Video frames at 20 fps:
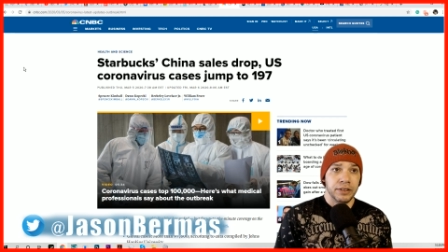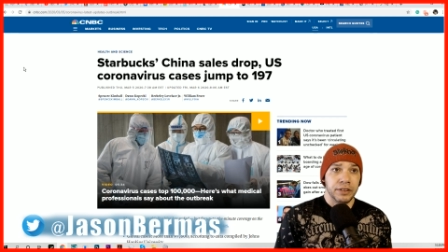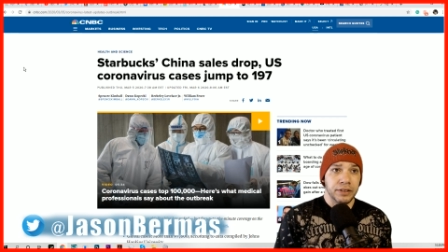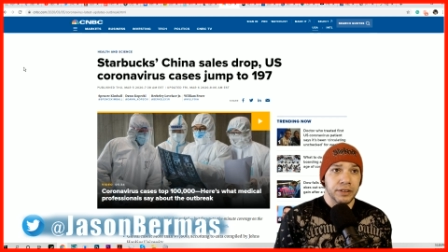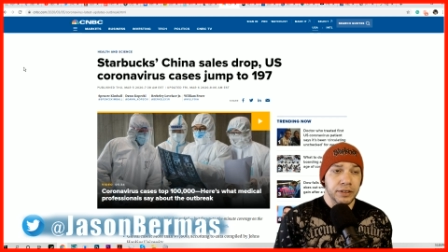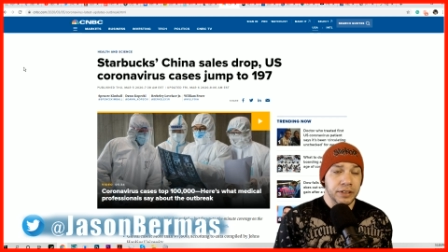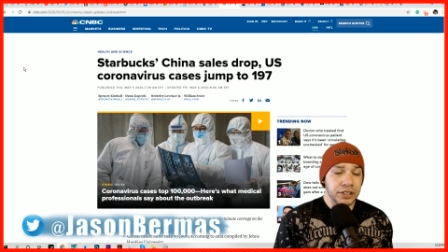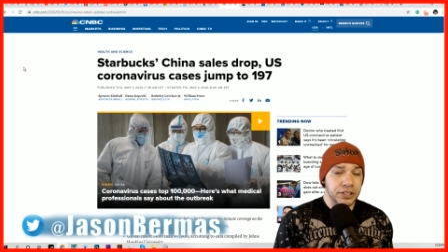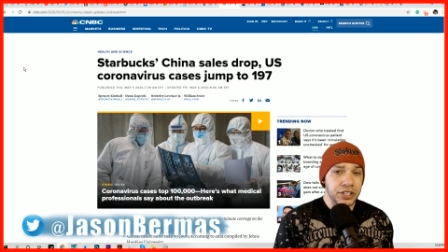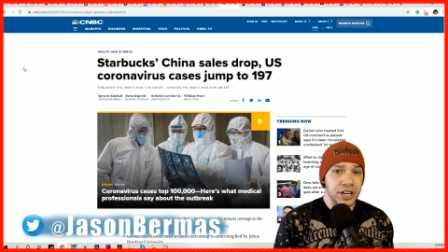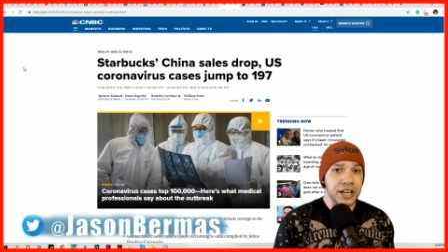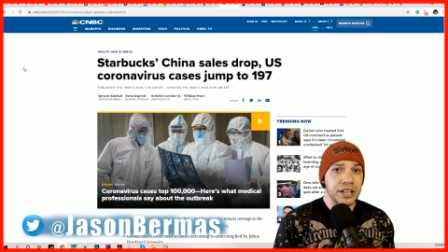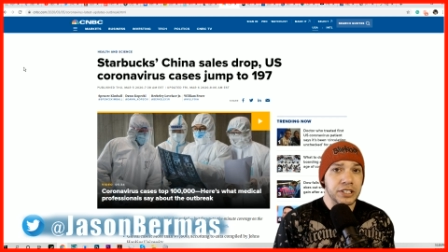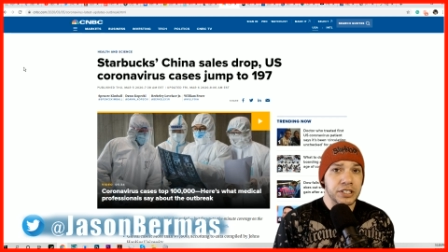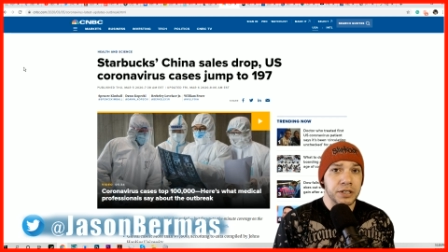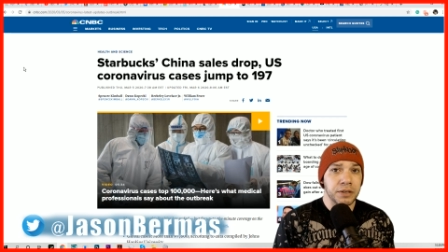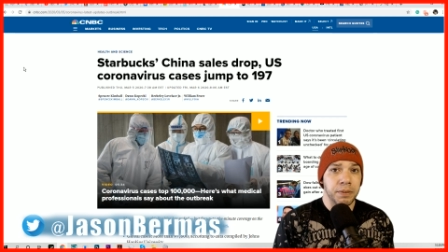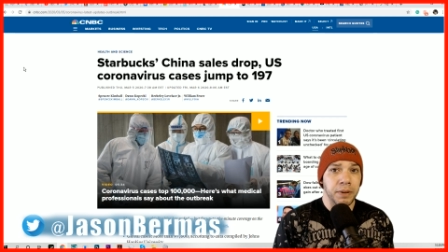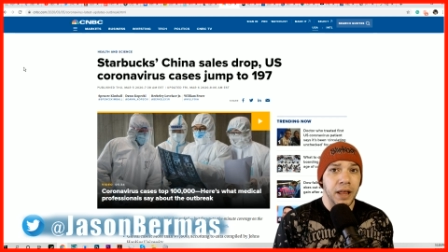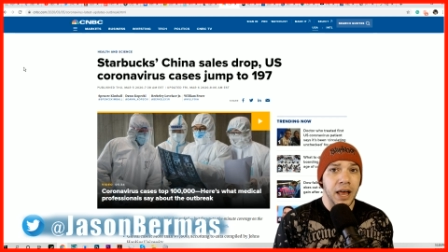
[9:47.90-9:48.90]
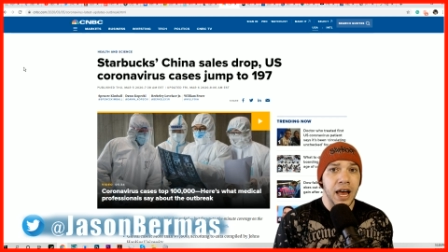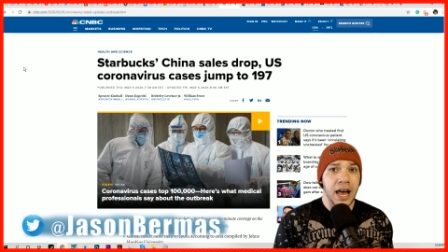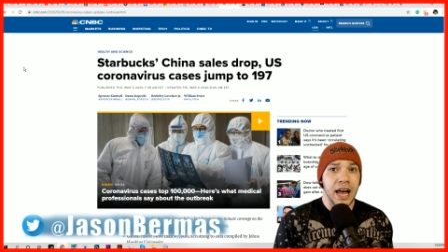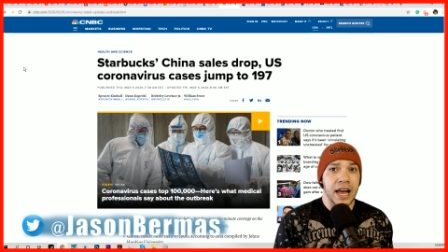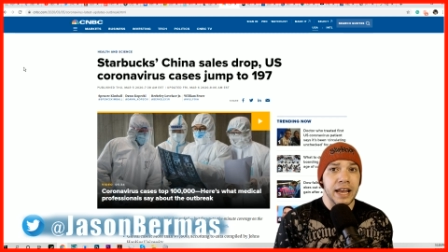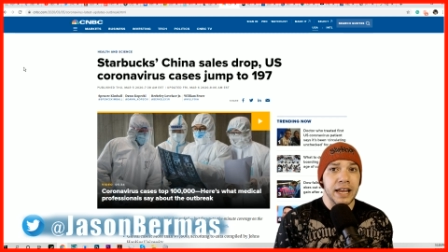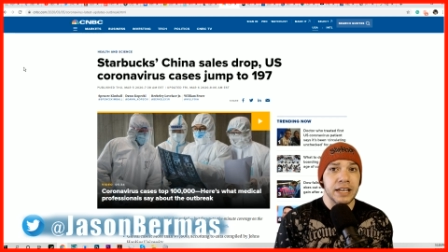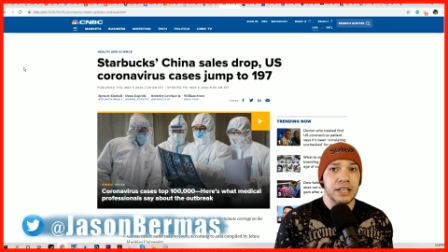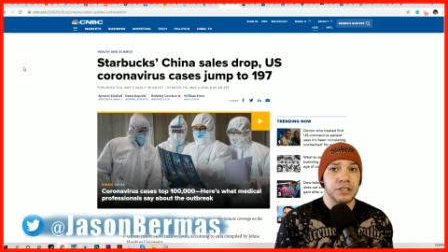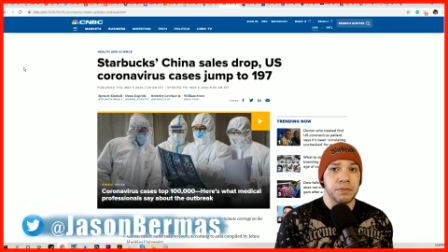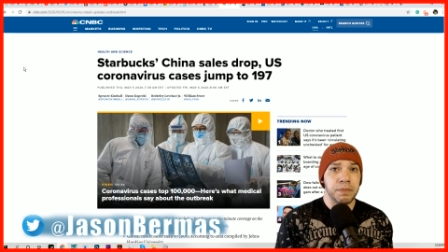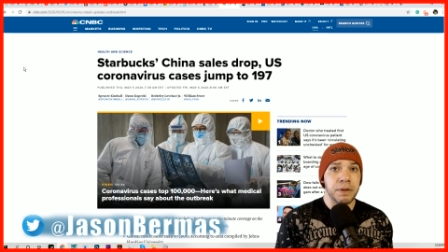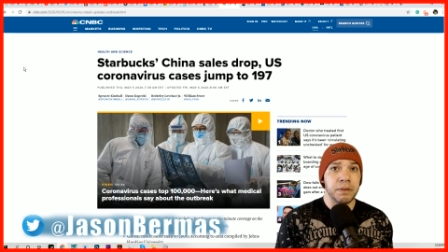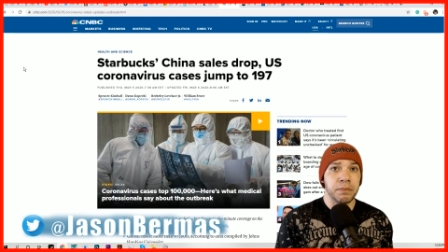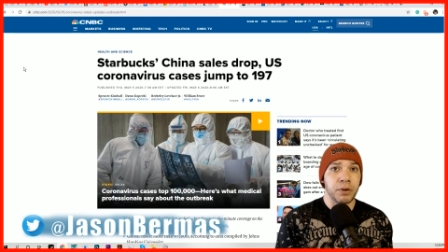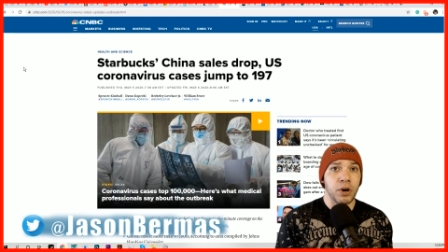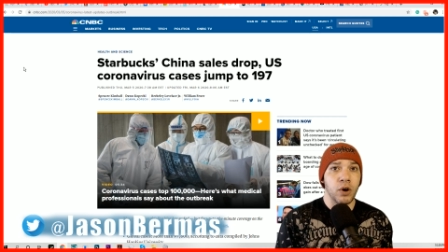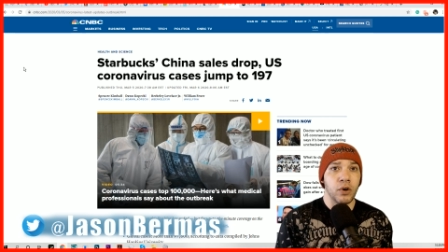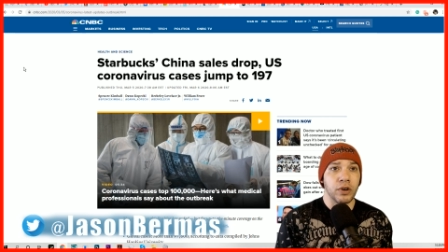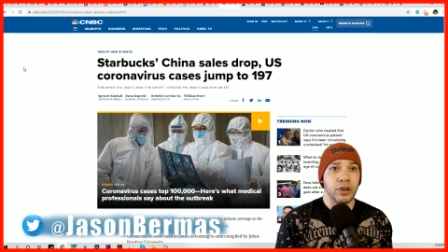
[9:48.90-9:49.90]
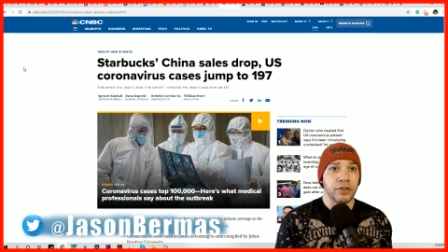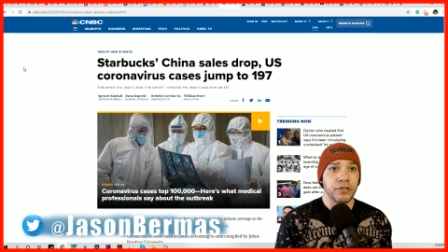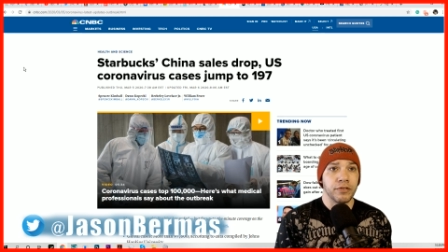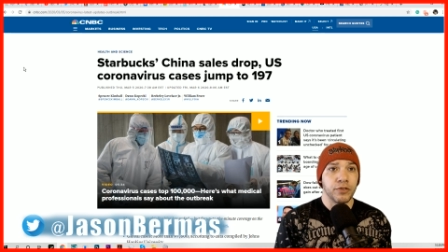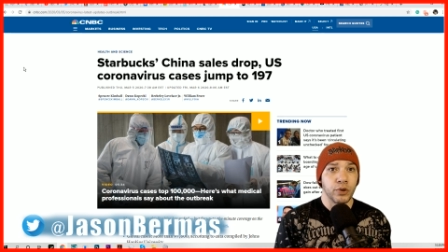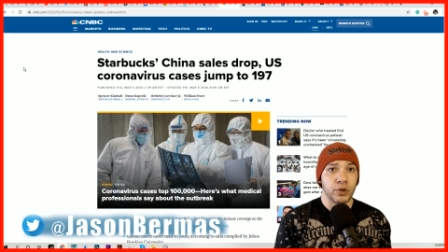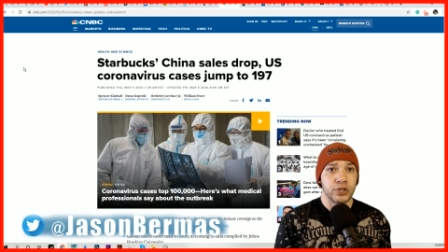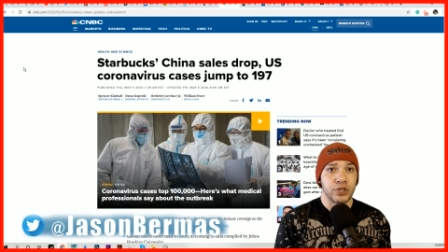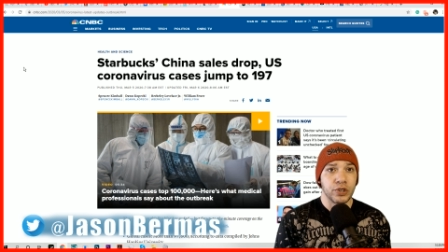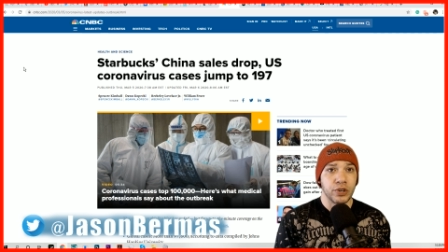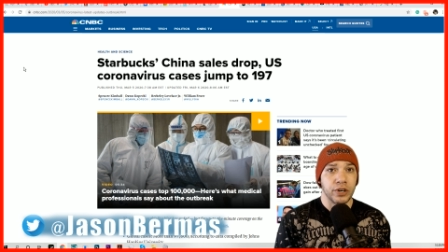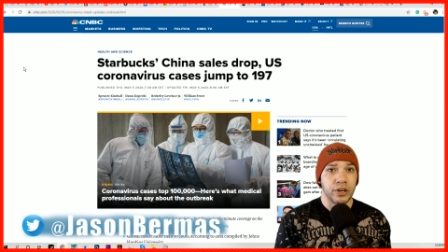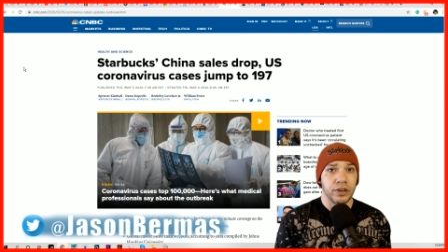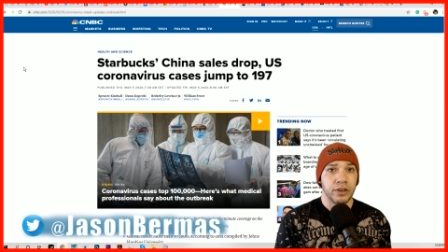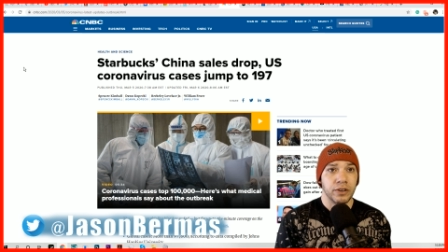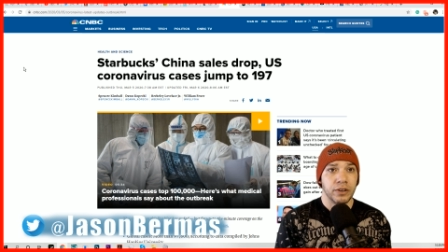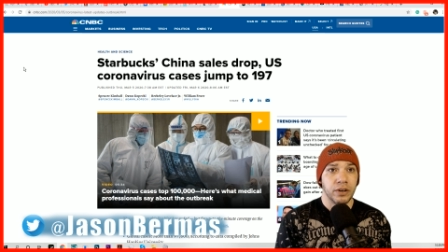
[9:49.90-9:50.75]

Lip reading: chain of supply has been broken for sure.